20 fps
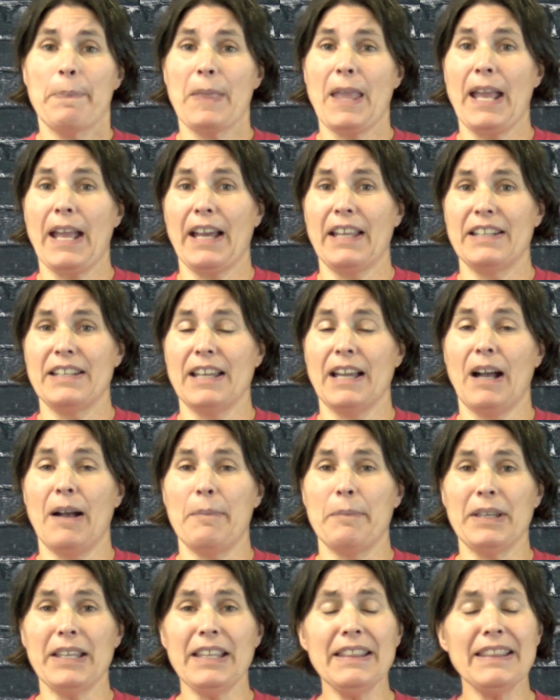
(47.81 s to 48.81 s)
And
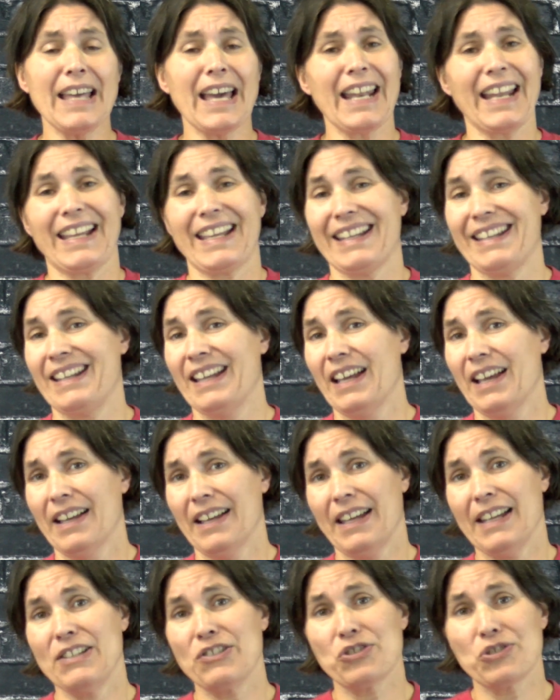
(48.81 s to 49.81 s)
um, in that, I could
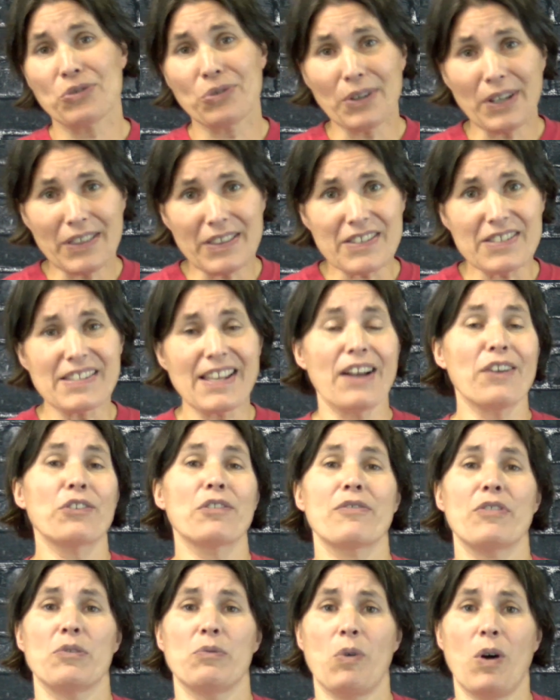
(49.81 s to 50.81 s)
enjoy the sound
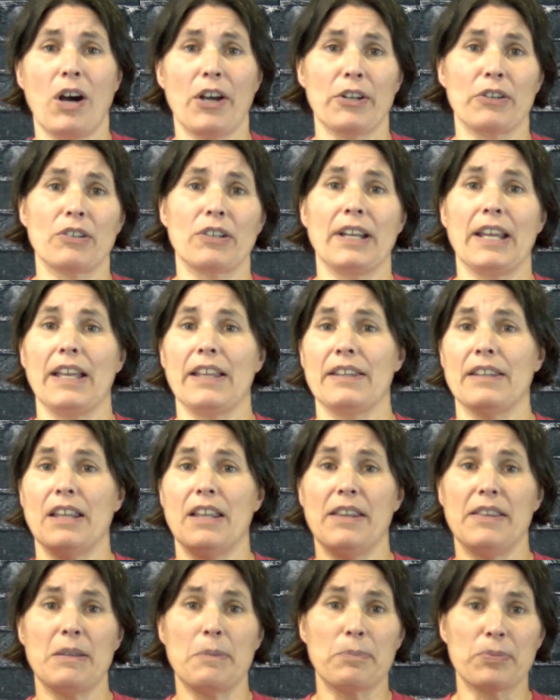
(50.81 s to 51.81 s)
of the water and,
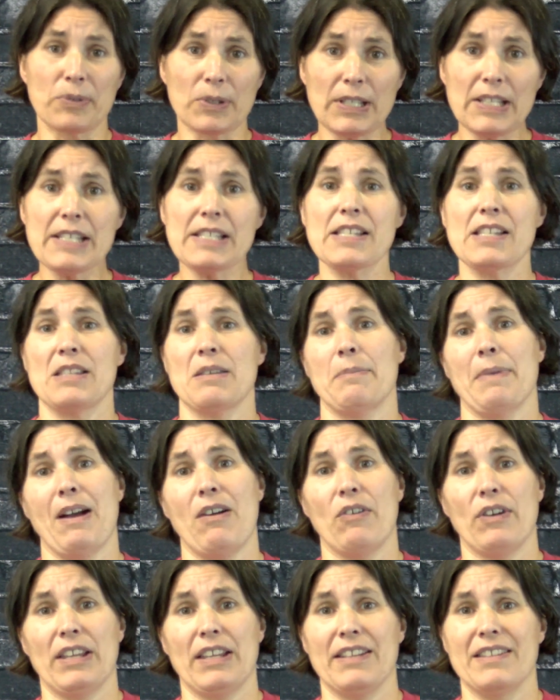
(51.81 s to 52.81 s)
and, the breeze in the
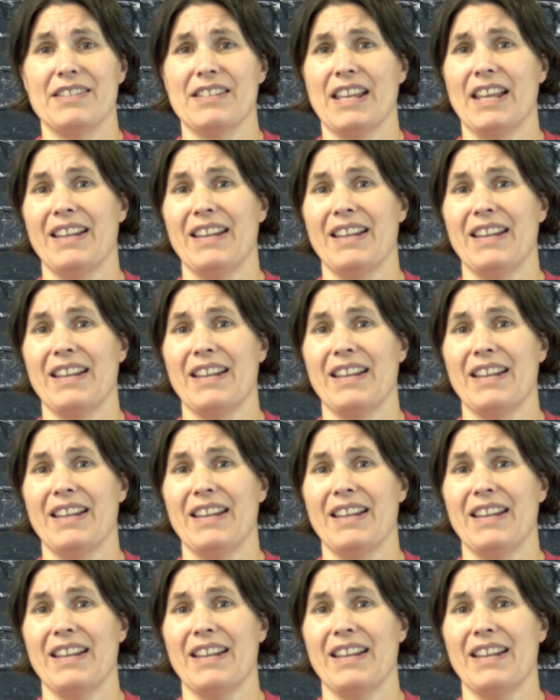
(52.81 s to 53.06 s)
mountains.